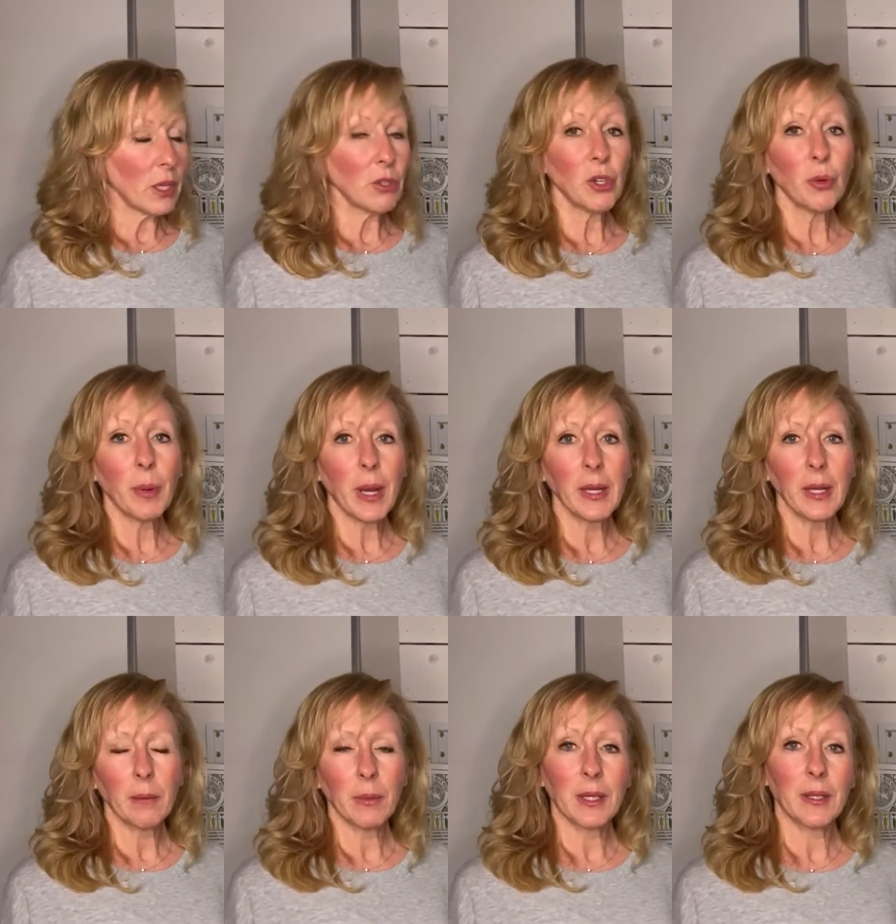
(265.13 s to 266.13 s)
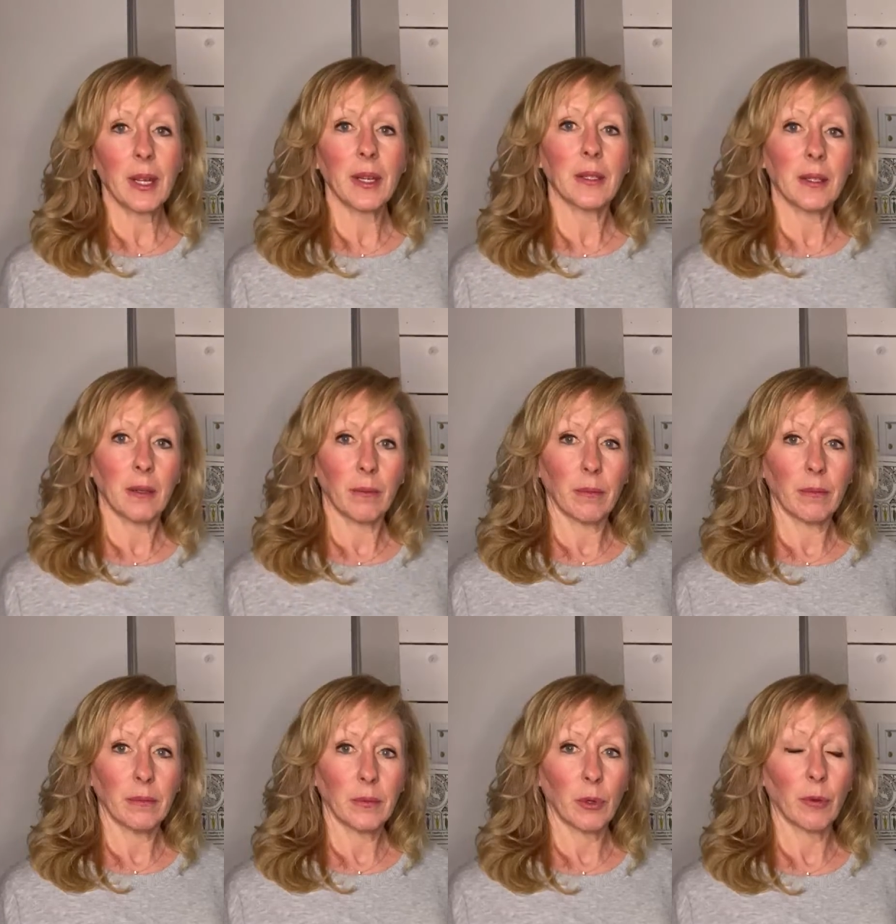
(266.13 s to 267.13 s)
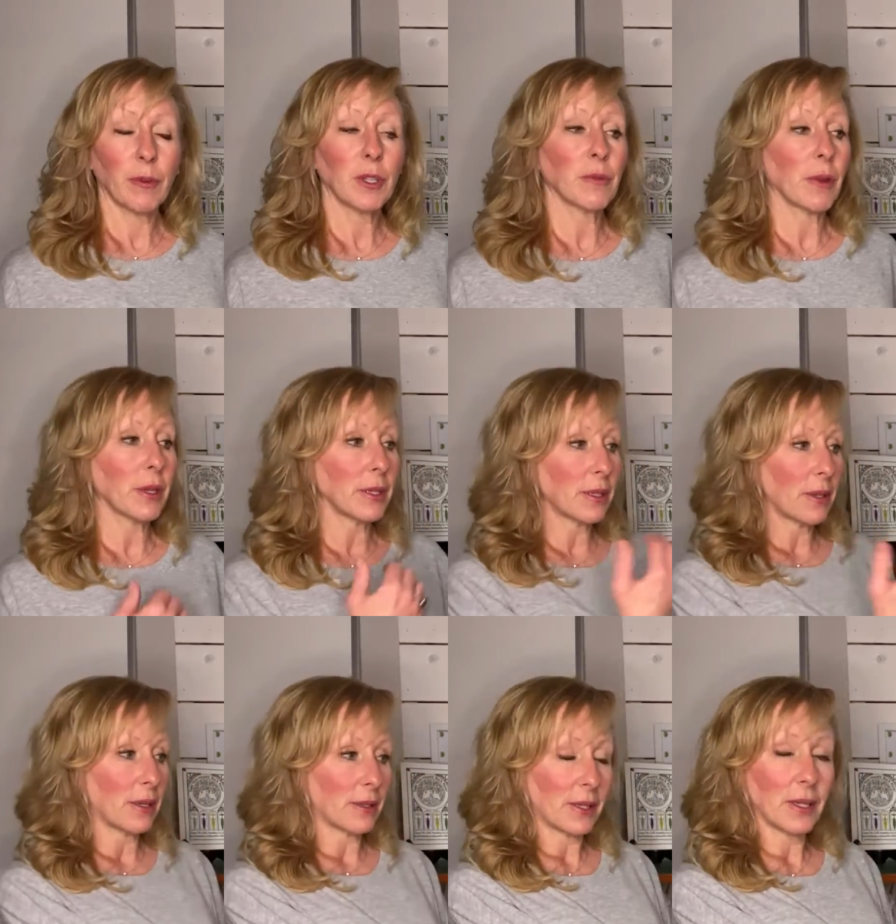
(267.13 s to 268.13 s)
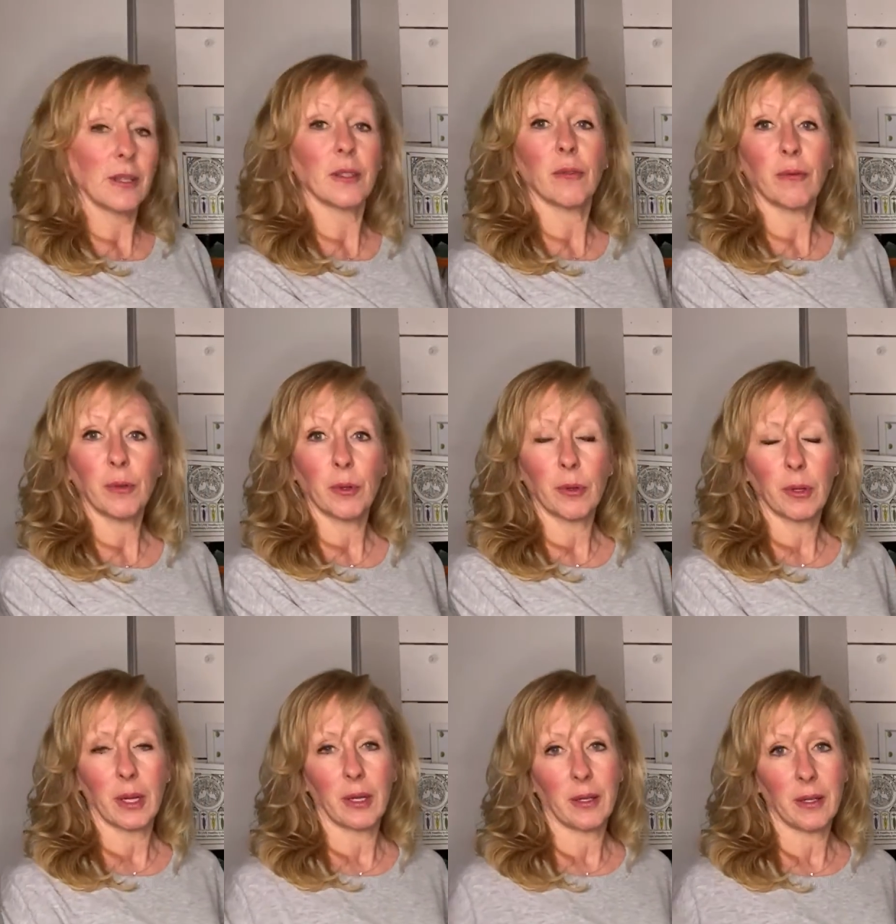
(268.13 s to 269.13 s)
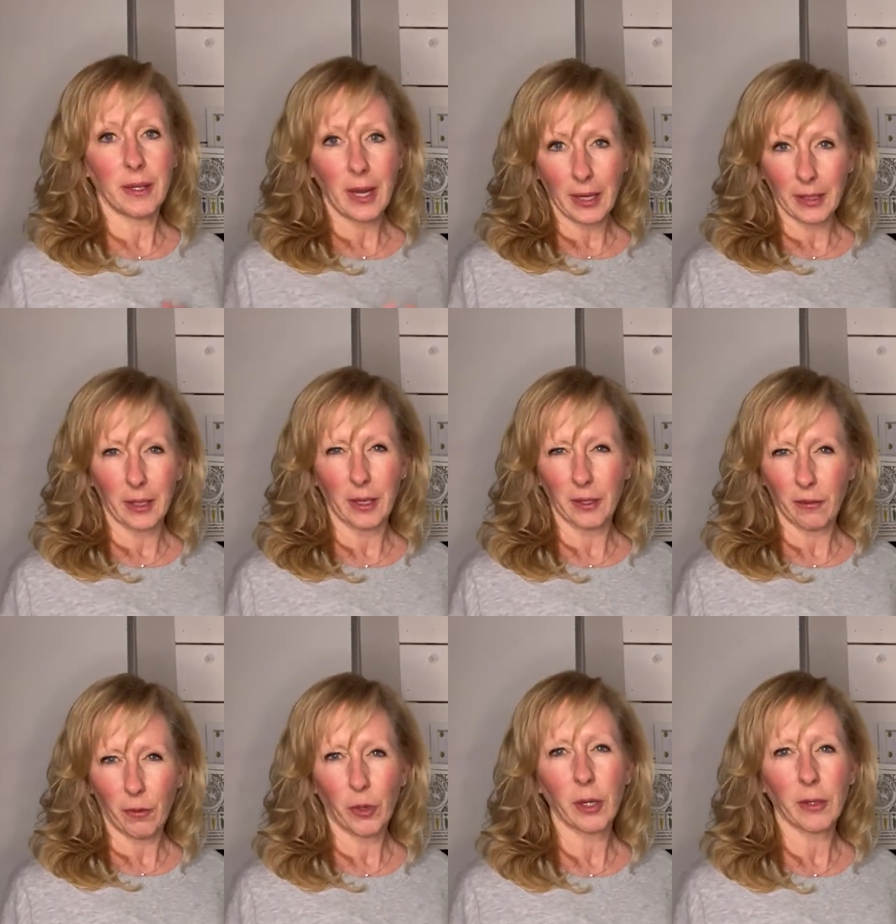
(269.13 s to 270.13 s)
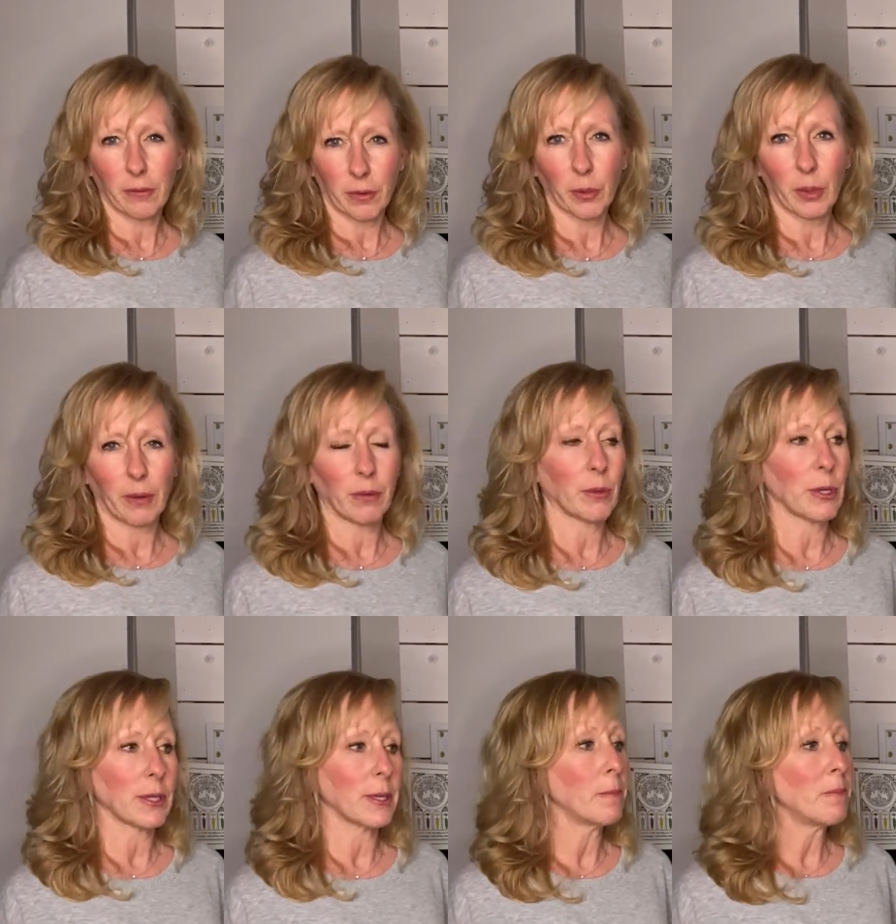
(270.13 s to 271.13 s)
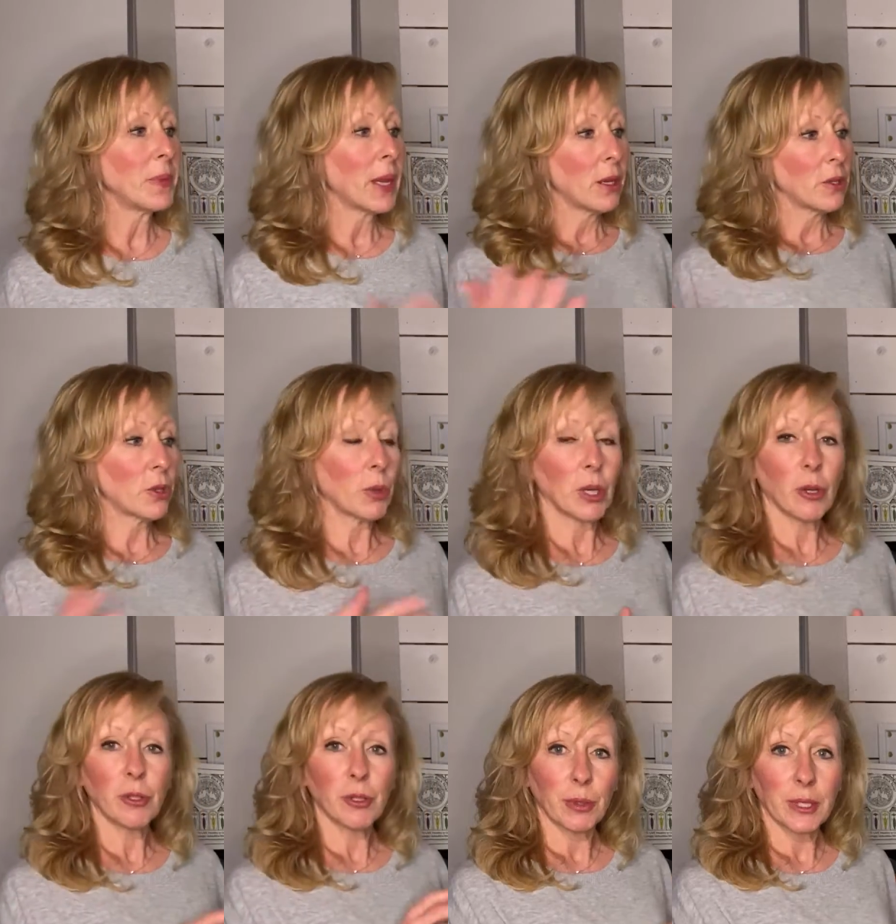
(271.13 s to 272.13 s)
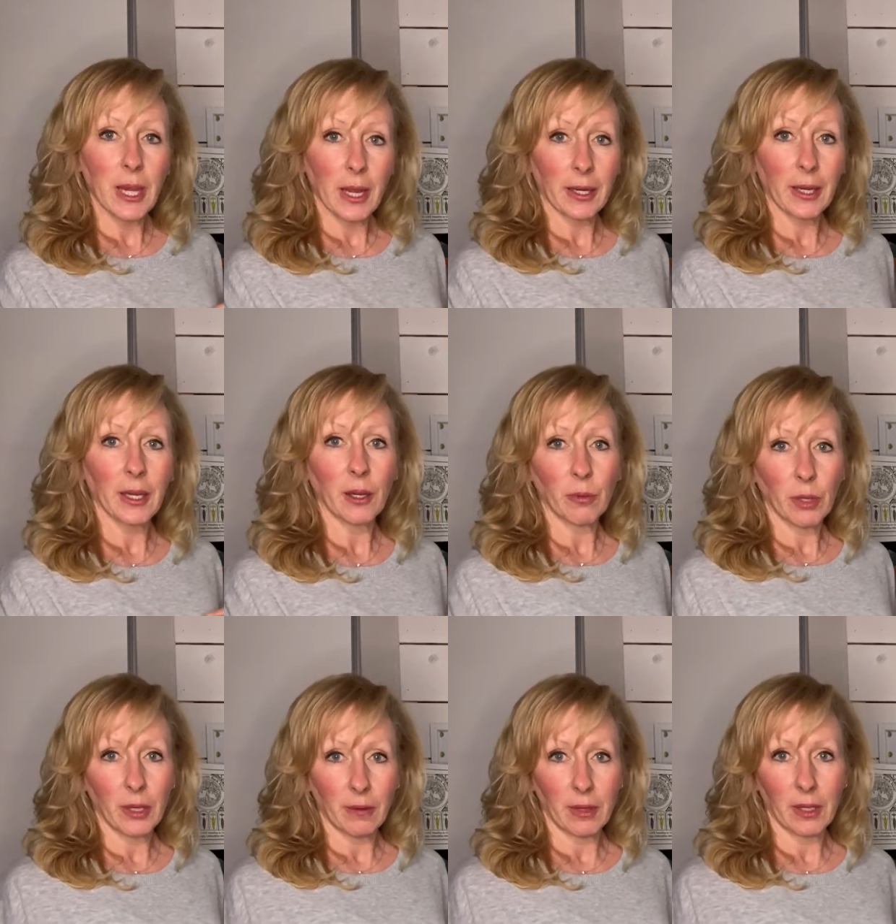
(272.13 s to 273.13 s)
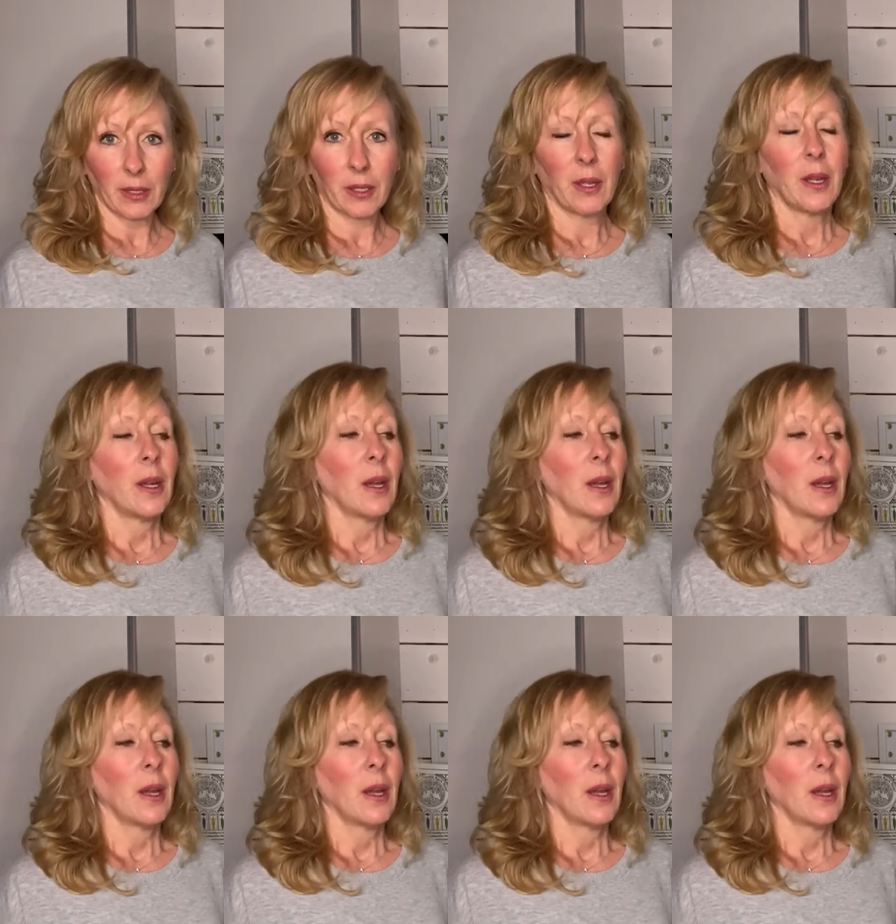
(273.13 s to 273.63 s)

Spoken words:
your body mistakes them. Well, first of all, it sees the food and has tagged it as foreign for whatever reason. So it goes to attack it, get rid of it,